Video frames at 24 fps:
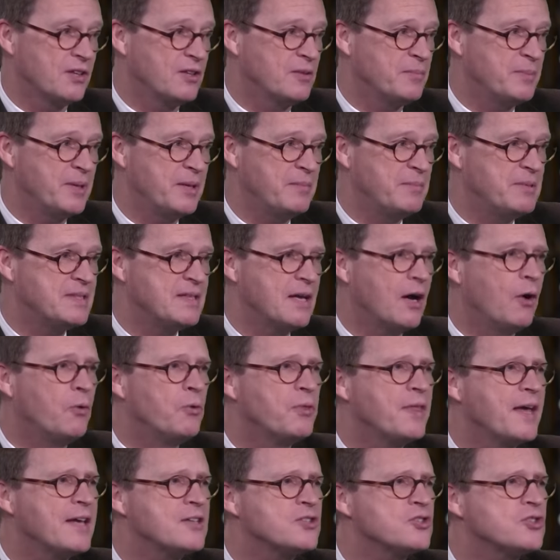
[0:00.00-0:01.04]
on the B B C, oh,
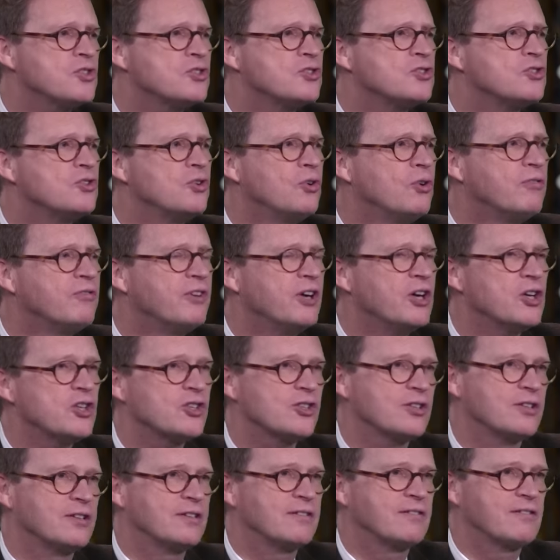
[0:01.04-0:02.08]
that's just your
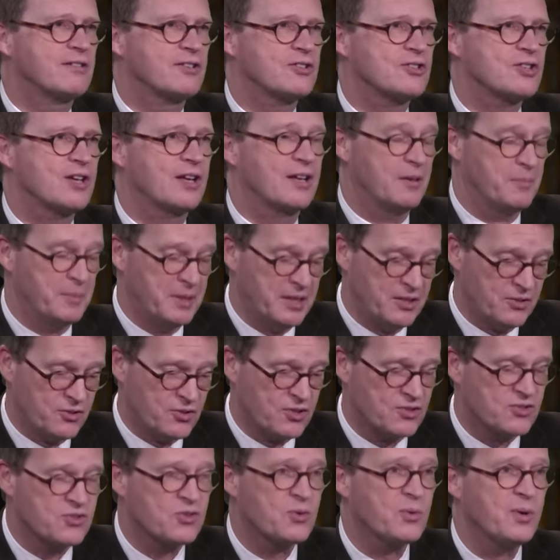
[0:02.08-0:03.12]
version of Christianity. I mean, it's
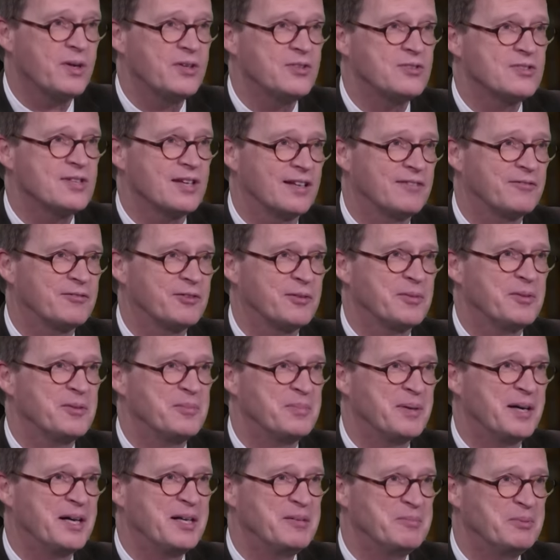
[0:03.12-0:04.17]
just quoting from yeah.
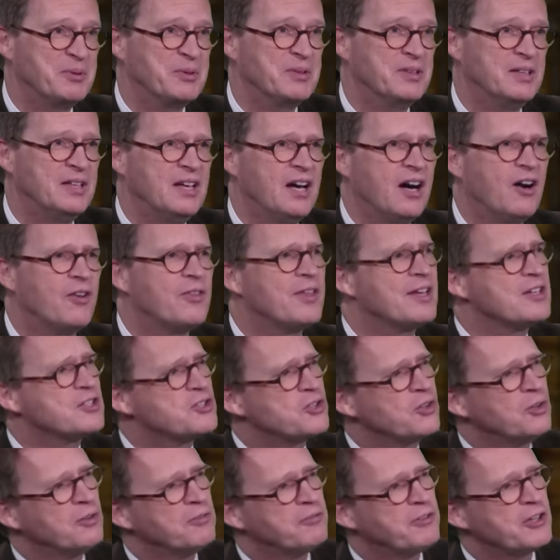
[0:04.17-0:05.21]
the Bible. Yeah. Oh, that's
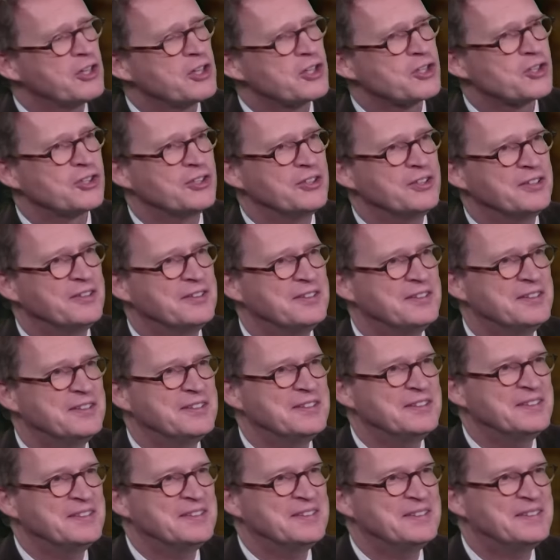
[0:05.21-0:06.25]
your version.
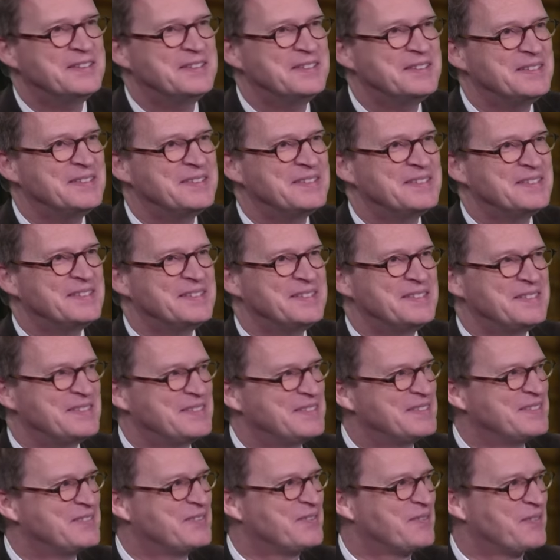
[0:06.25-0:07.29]
Yeah, that's right.
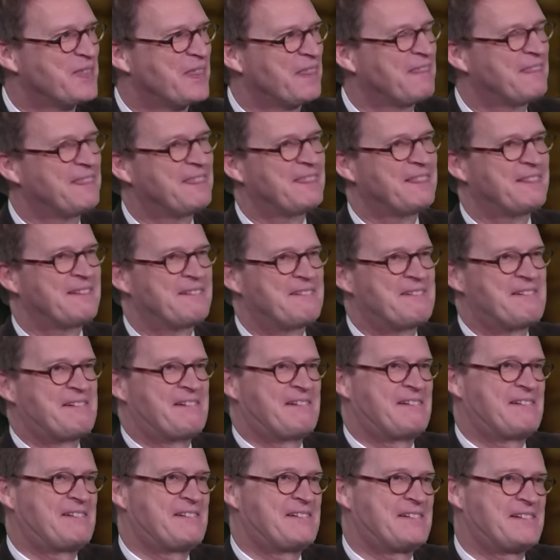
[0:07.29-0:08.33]
Mm. That's how they
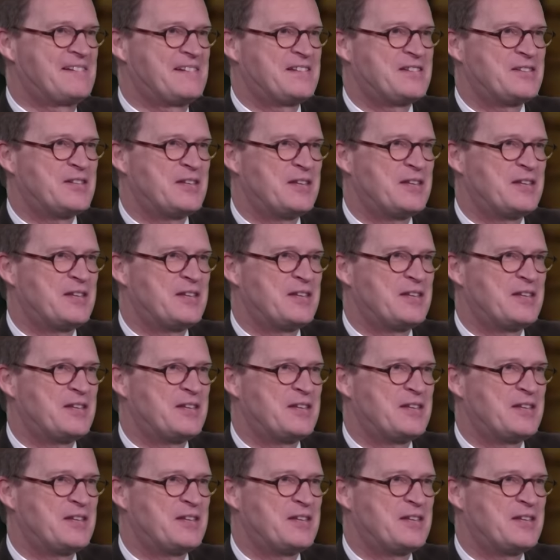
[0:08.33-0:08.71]
belittle it. So